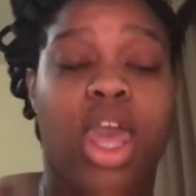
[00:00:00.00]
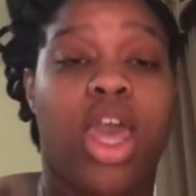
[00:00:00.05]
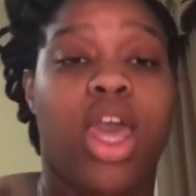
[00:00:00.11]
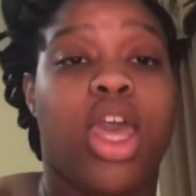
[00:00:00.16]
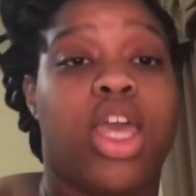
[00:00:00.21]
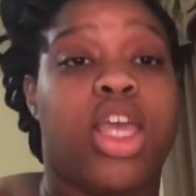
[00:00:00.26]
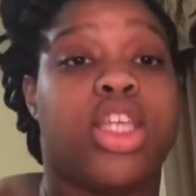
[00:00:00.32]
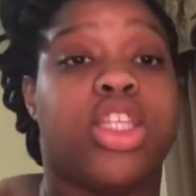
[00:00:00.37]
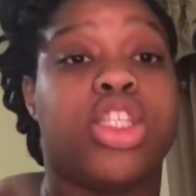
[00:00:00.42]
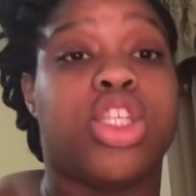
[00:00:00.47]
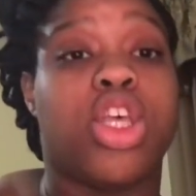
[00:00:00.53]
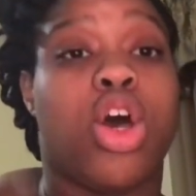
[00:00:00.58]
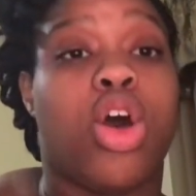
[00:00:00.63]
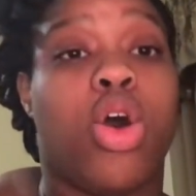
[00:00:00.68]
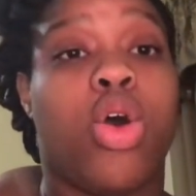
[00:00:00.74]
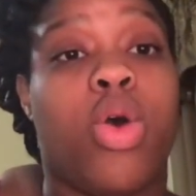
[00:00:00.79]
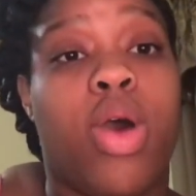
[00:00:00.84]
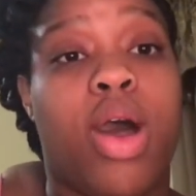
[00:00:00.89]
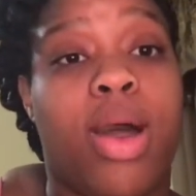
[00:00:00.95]
And
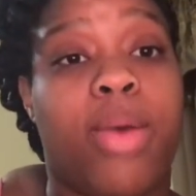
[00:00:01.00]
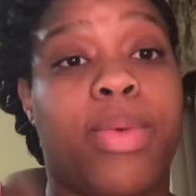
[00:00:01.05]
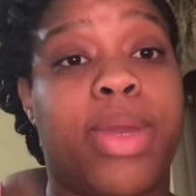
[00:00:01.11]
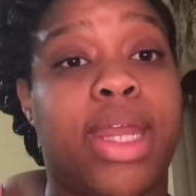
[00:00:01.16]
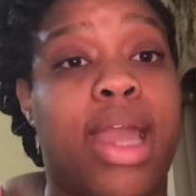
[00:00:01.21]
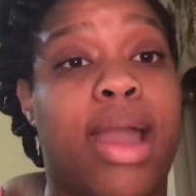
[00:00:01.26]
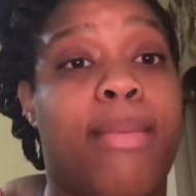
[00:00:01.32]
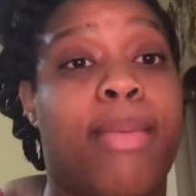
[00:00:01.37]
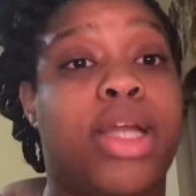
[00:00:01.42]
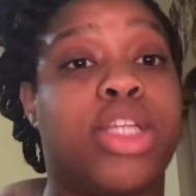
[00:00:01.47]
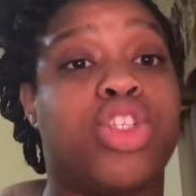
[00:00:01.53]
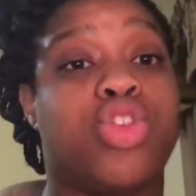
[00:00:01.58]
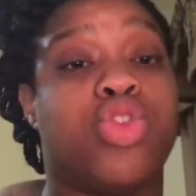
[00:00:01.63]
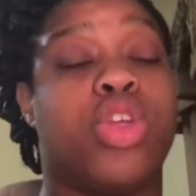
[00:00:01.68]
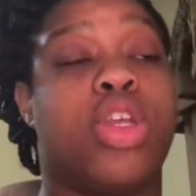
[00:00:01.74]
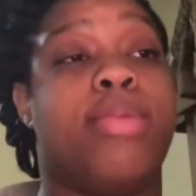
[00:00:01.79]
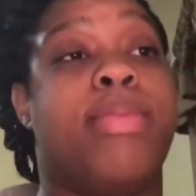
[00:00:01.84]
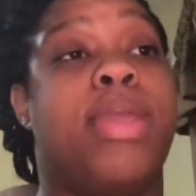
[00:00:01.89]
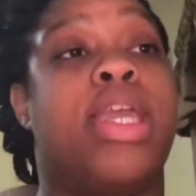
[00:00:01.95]
so I went and got my
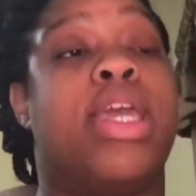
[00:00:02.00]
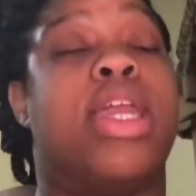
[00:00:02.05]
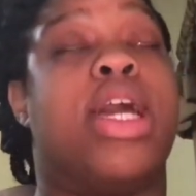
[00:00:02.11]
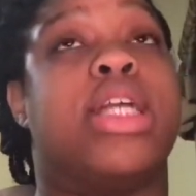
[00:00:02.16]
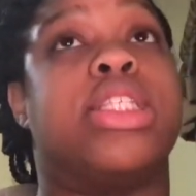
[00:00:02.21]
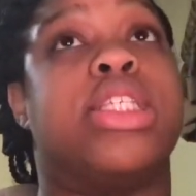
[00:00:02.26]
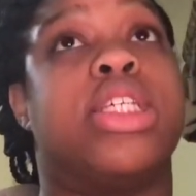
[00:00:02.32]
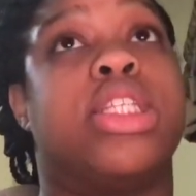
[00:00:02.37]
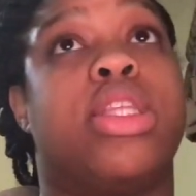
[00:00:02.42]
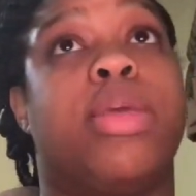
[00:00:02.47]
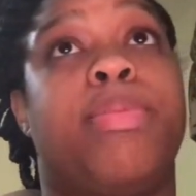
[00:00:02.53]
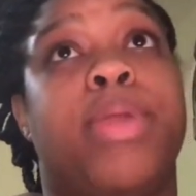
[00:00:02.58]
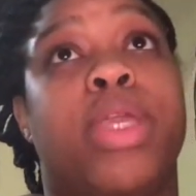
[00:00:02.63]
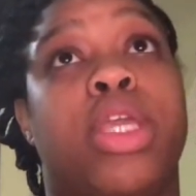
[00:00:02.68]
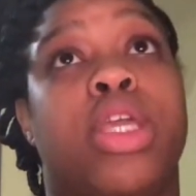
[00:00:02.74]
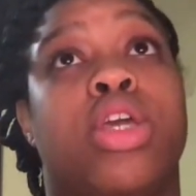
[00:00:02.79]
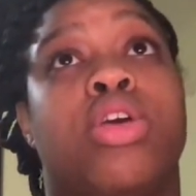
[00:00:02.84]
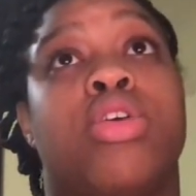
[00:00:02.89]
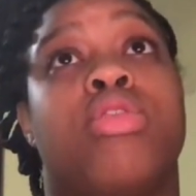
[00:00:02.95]
treatment. I took the
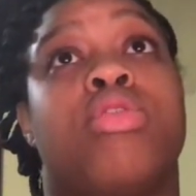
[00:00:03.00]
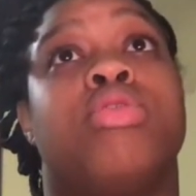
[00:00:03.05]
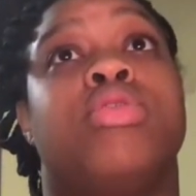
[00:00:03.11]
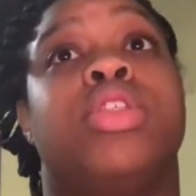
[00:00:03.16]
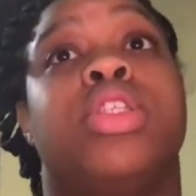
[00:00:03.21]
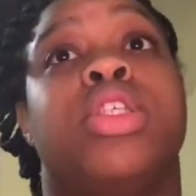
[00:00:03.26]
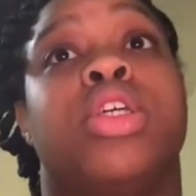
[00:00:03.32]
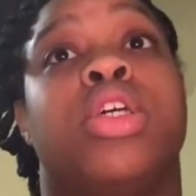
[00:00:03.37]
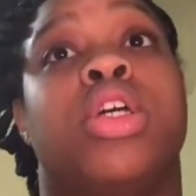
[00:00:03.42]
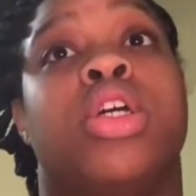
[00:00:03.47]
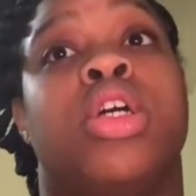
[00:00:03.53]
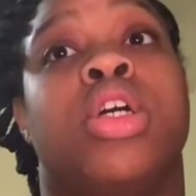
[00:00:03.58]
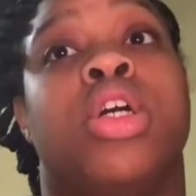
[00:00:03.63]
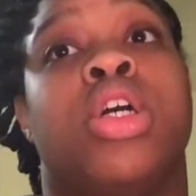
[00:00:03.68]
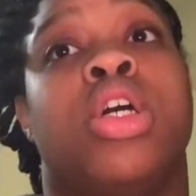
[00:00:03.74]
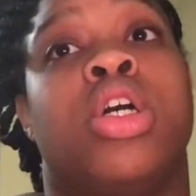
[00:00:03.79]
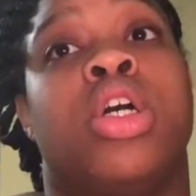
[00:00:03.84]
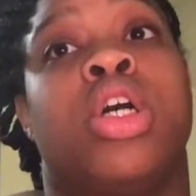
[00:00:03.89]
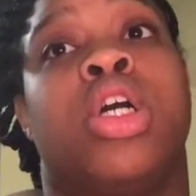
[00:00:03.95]
pills.
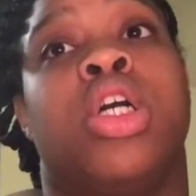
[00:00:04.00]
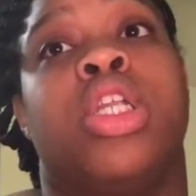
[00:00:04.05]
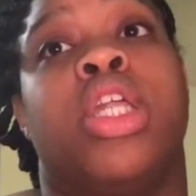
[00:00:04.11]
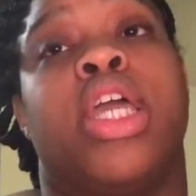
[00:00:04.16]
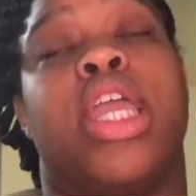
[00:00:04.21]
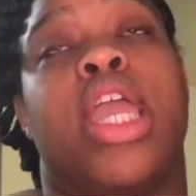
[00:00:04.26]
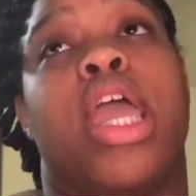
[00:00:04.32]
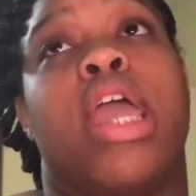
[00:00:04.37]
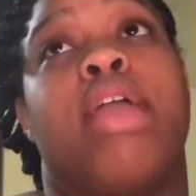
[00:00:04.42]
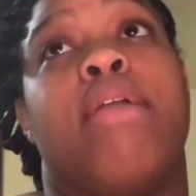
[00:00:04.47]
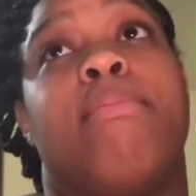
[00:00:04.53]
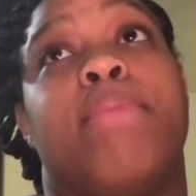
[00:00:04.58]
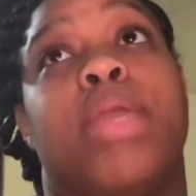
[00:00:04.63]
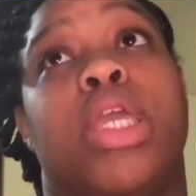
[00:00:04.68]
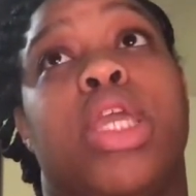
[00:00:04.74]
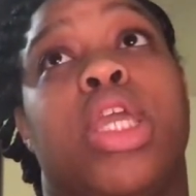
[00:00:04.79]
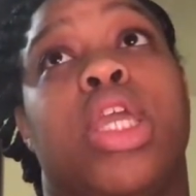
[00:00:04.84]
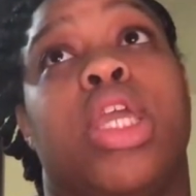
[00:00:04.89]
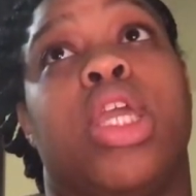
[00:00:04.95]
They gave
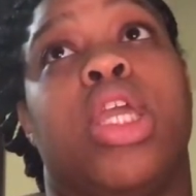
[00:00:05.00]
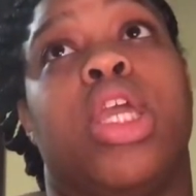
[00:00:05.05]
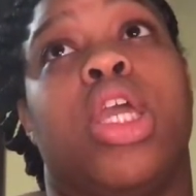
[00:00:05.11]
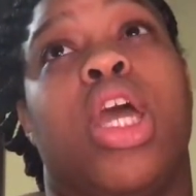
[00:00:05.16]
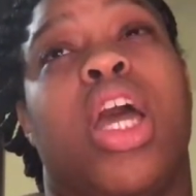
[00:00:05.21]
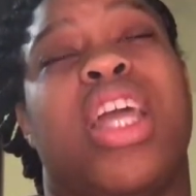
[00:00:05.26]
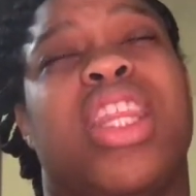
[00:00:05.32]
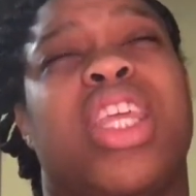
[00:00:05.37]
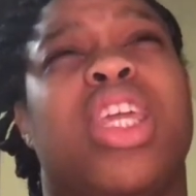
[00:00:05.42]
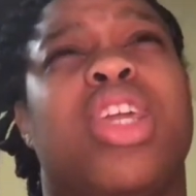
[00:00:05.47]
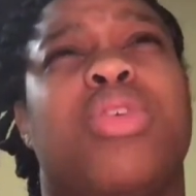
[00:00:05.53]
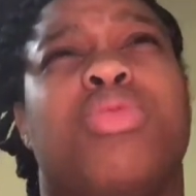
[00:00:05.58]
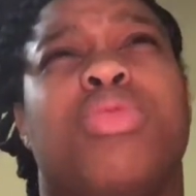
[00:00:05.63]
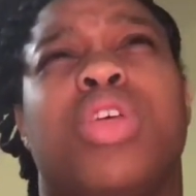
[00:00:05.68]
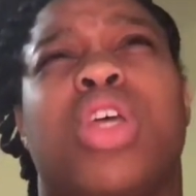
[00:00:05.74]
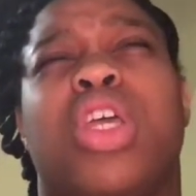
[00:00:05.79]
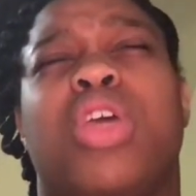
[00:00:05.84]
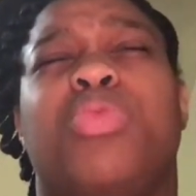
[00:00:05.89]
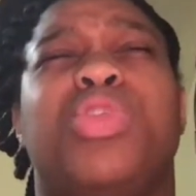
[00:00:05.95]
me, I think it
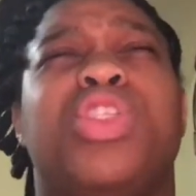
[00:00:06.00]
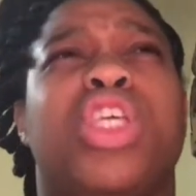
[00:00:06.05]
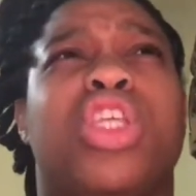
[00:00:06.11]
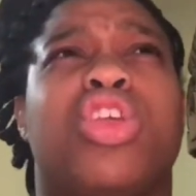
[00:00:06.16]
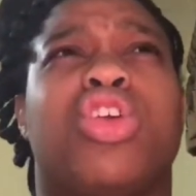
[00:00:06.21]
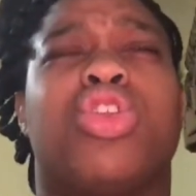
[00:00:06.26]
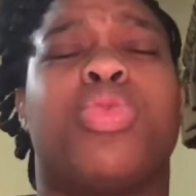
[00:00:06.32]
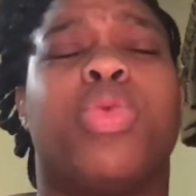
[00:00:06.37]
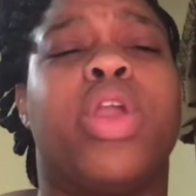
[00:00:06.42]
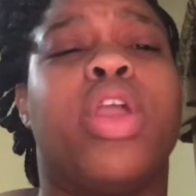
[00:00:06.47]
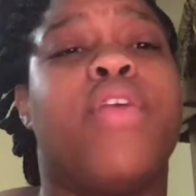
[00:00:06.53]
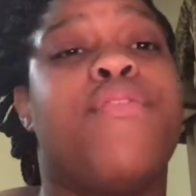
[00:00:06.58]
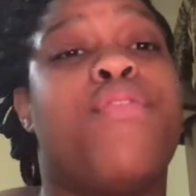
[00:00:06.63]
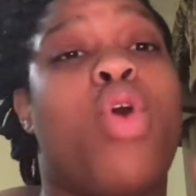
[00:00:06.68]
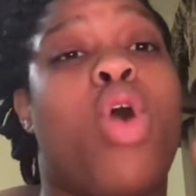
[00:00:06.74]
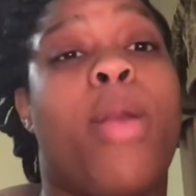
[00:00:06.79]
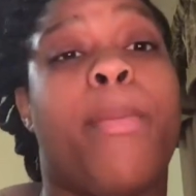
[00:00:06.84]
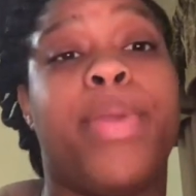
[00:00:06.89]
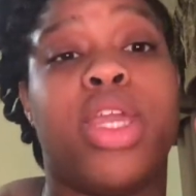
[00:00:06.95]
was either 3 or
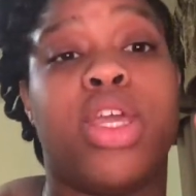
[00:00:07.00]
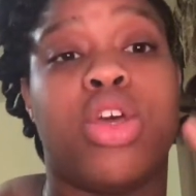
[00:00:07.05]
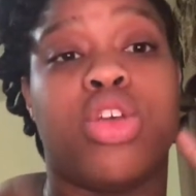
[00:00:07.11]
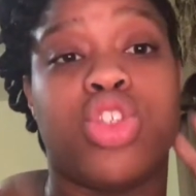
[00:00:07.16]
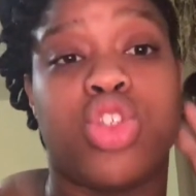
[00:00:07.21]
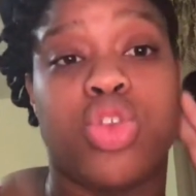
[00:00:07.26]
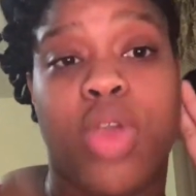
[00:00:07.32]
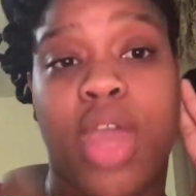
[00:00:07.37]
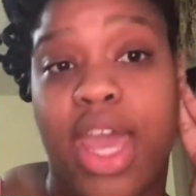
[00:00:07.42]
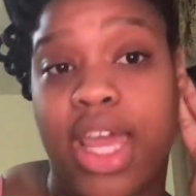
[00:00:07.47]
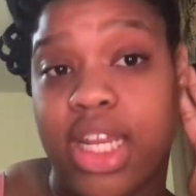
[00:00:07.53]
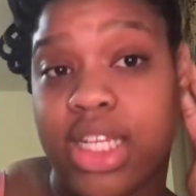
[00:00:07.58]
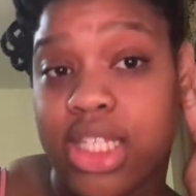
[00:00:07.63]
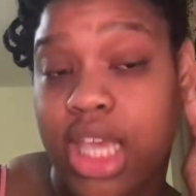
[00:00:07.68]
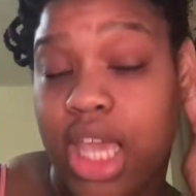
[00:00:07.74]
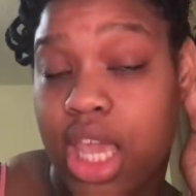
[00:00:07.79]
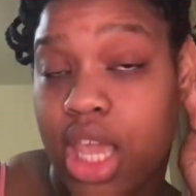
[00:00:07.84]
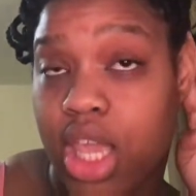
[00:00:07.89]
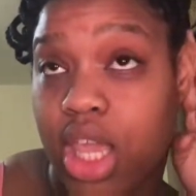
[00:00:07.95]
4 pills you had to
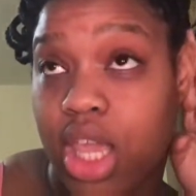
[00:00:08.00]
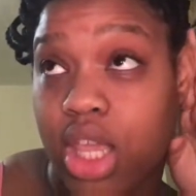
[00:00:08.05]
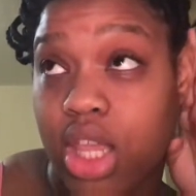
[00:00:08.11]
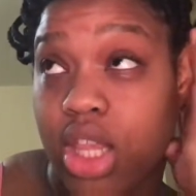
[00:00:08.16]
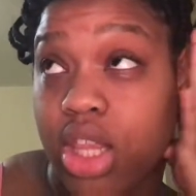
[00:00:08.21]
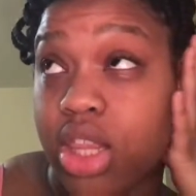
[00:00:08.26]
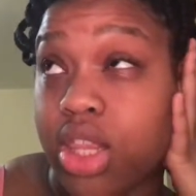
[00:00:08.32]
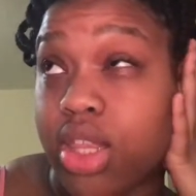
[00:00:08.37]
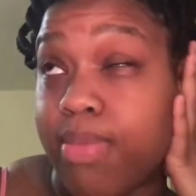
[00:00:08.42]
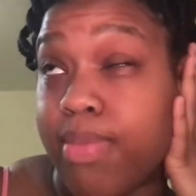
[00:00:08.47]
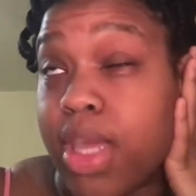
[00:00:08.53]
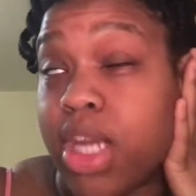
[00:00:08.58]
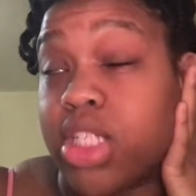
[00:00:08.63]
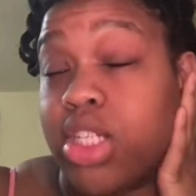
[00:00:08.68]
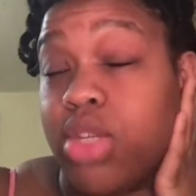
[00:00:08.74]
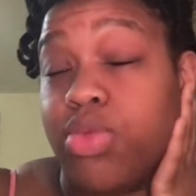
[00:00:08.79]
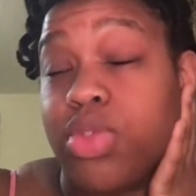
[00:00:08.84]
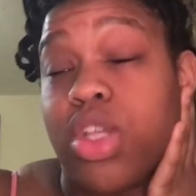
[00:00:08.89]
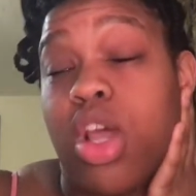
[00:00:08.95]
take. The
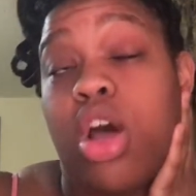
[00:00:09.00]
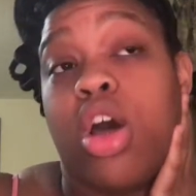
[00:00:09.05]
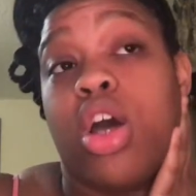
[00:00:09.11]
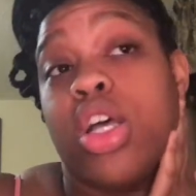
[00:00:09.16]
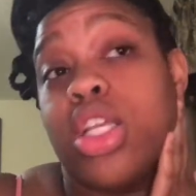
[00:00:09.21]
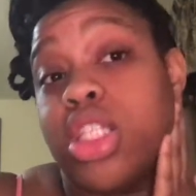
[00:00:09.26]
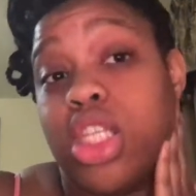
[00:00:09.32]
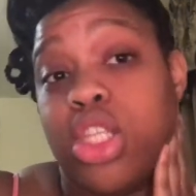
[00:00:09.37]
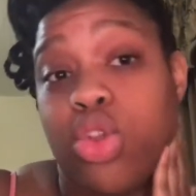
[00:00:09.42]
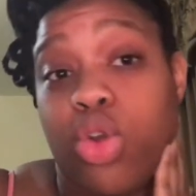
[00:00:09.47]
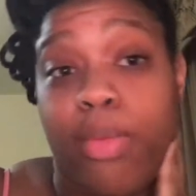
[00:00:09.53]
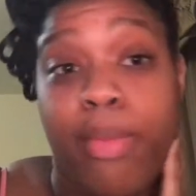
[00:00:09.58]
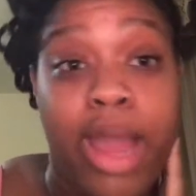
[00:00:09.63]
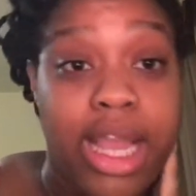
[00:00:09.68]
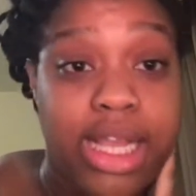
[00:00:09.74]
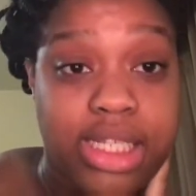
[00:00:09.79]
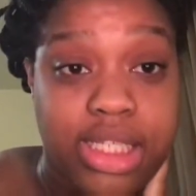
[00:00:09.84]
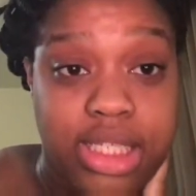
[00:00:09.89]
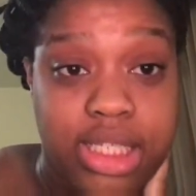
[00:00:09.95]
medicine was called
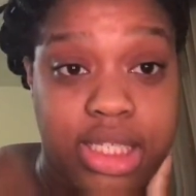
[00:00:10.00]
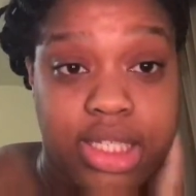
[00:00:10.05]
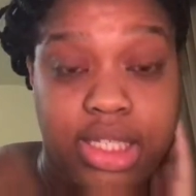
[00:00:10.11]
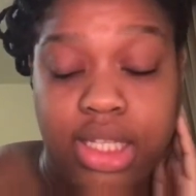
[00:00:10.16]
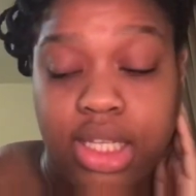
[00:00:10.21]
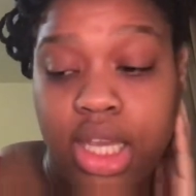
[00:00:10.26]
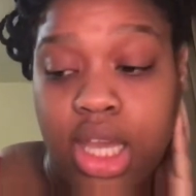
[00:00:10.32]
azithromycin.